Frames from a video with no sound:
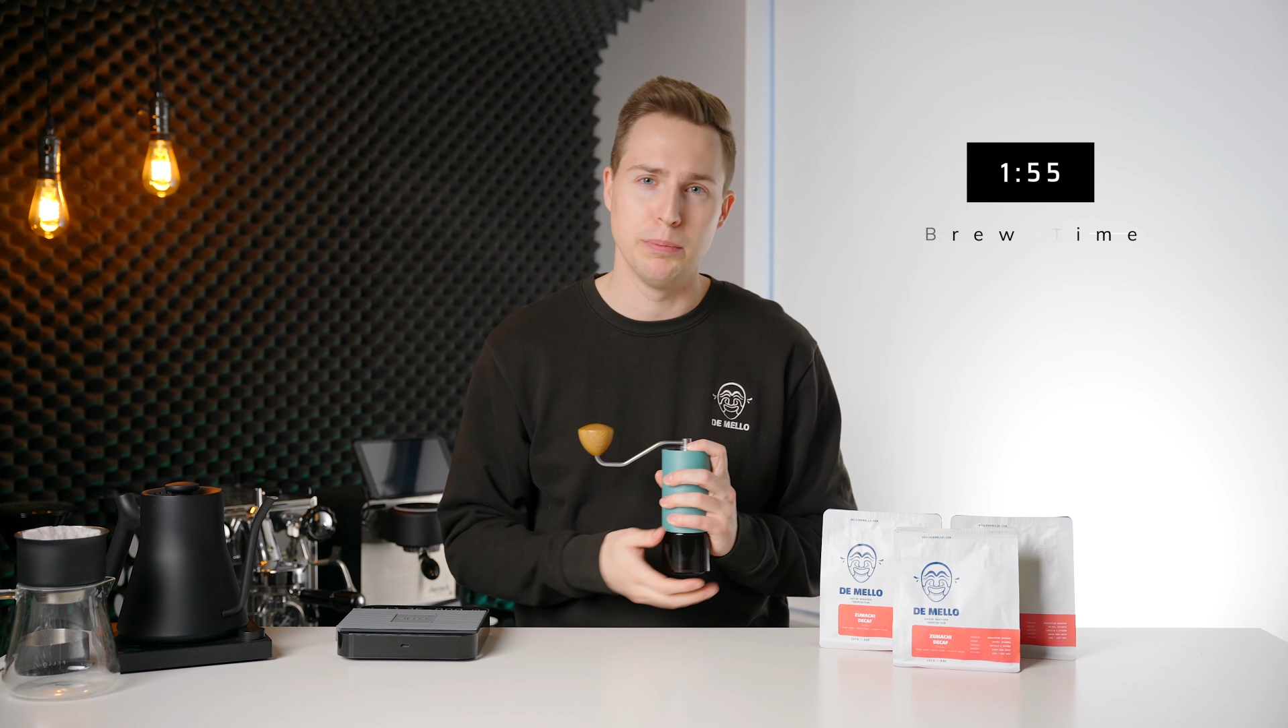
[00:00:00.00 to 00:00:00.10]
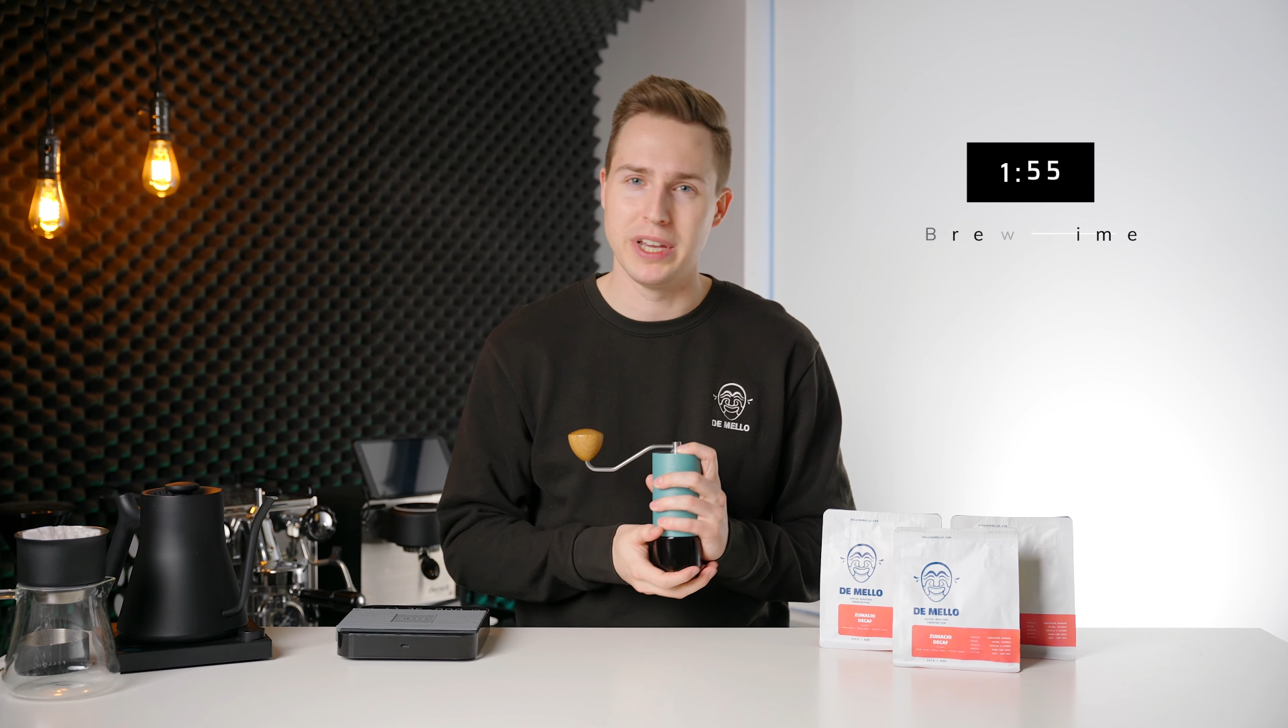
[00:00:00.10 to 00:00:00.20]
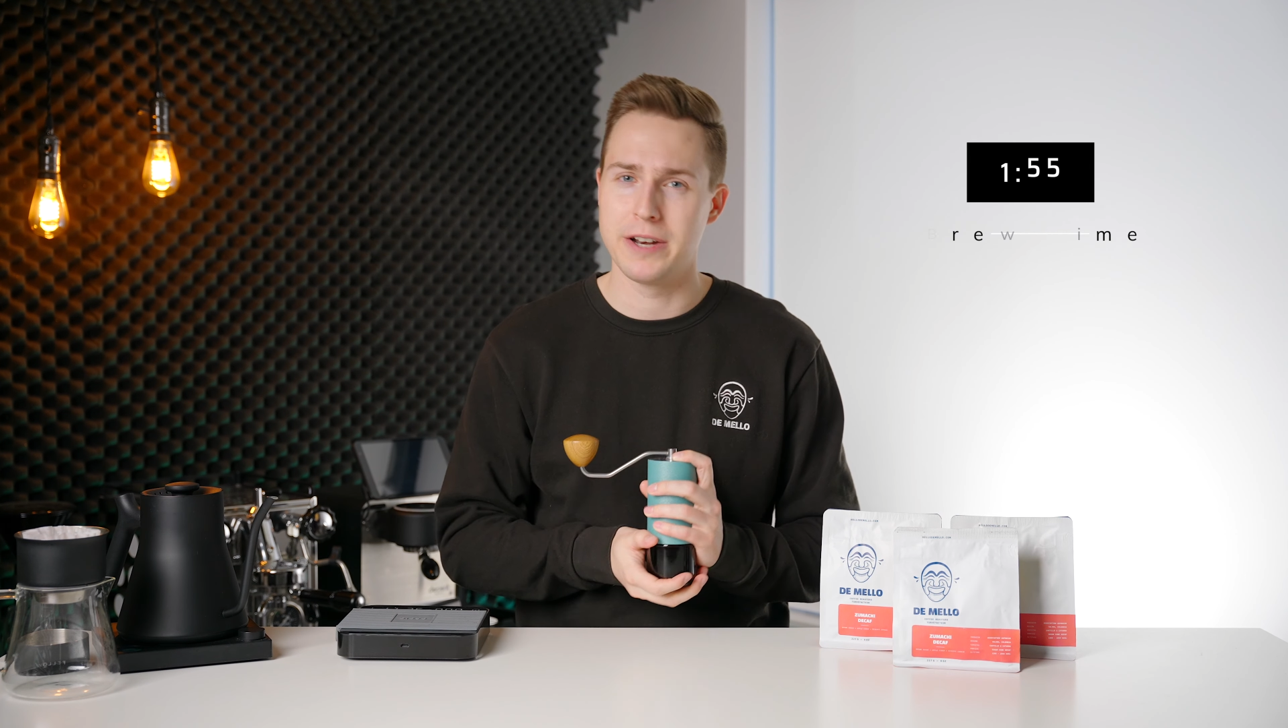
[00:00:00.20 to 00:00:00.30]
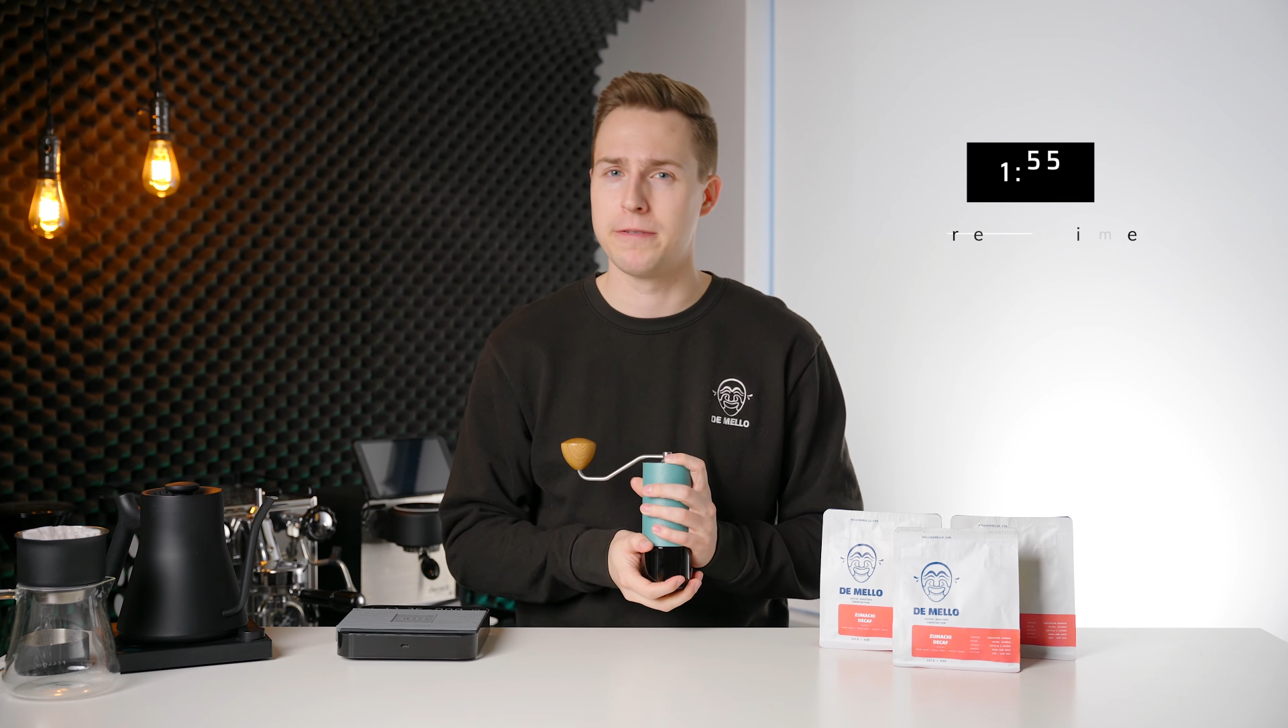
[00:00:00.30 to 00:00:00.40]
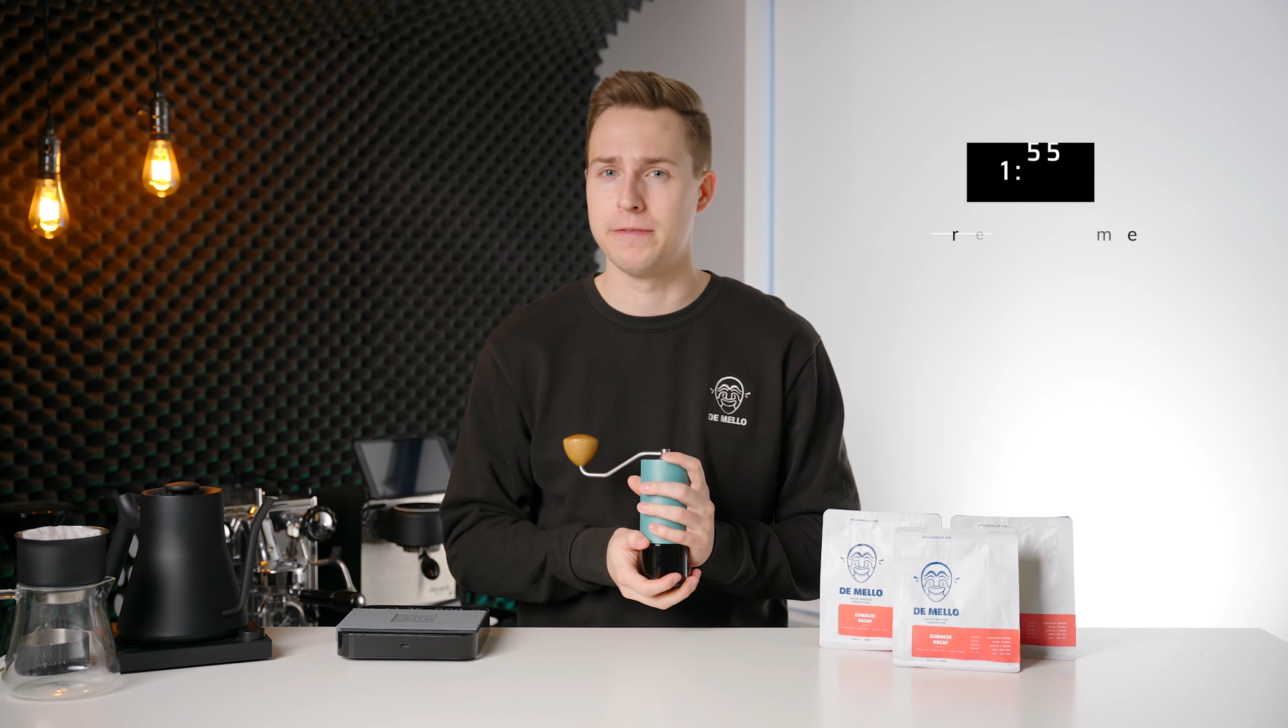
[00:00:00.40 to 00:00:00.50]

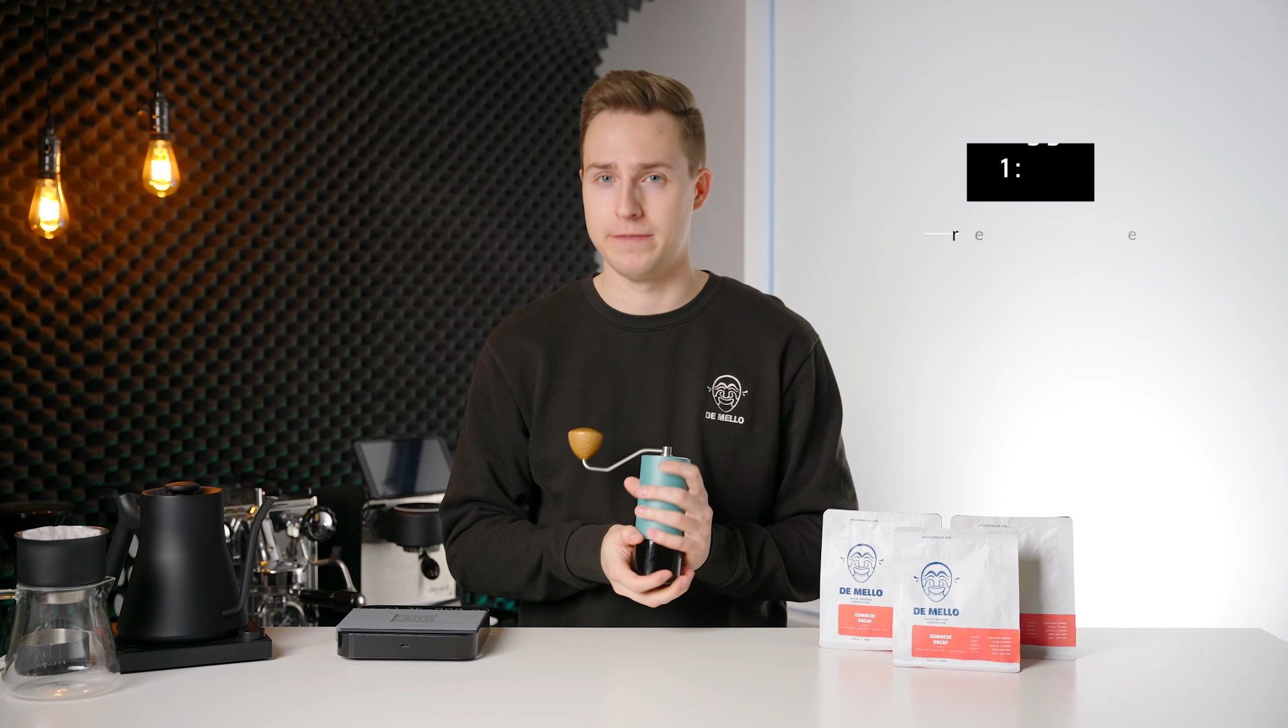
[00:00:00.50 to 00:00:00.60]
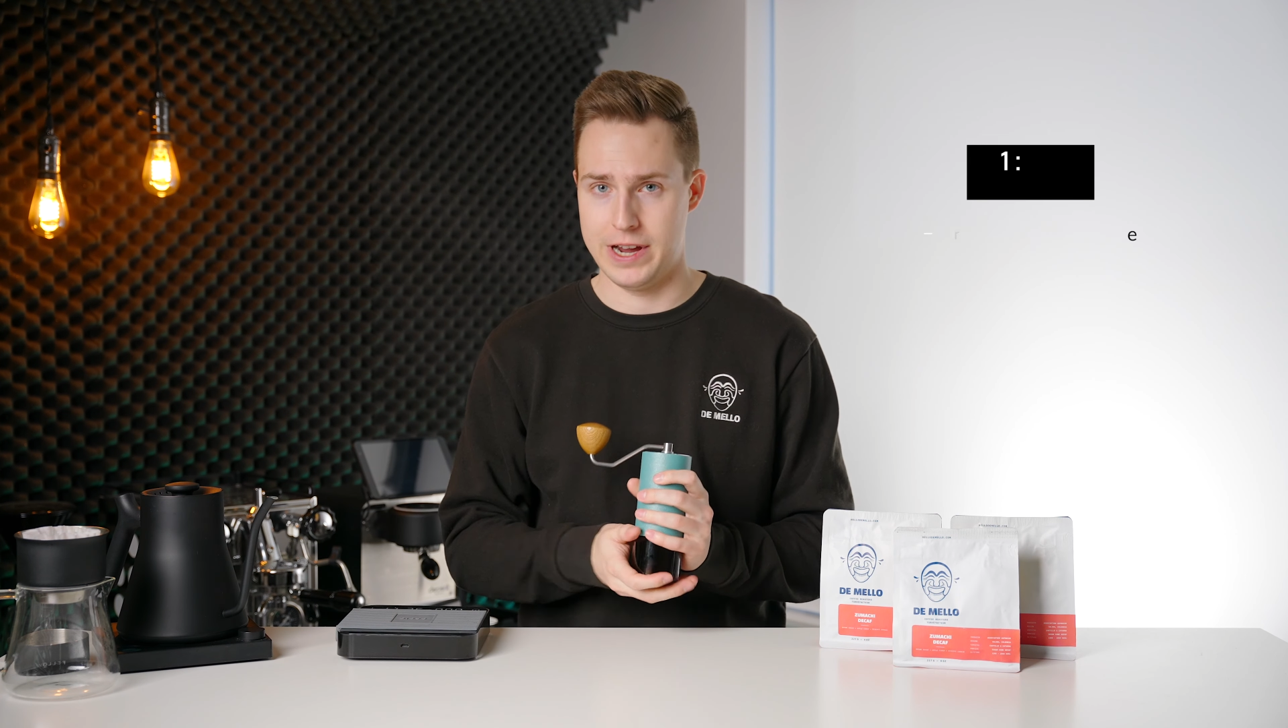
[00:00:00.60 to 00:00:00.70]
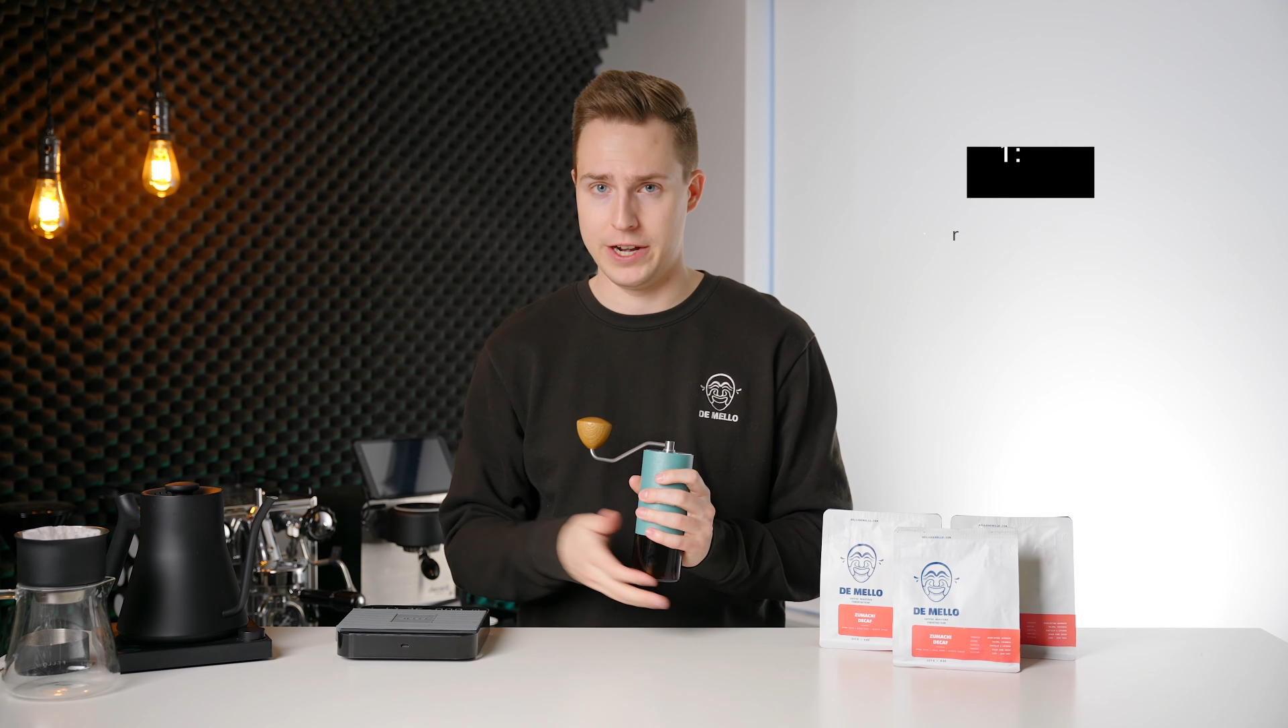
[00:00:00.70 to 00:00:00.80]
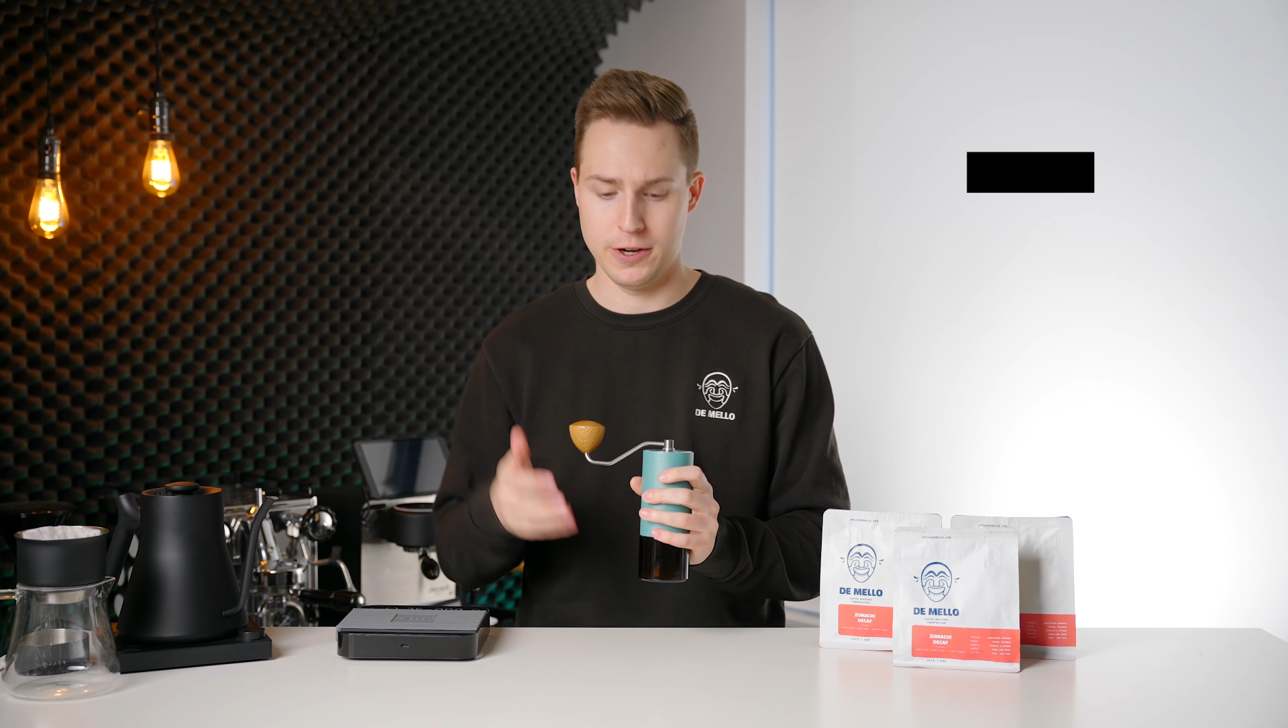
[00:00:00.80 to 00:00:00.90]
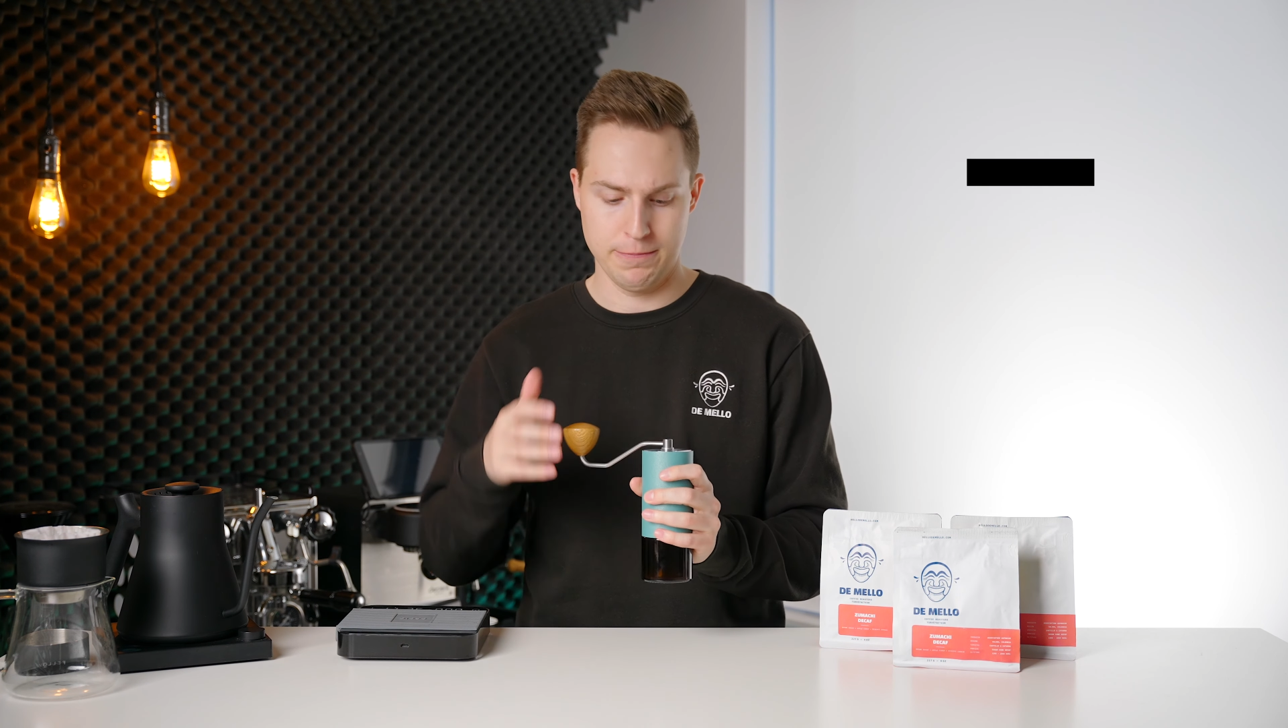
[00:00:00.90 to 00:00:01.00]
bit finer.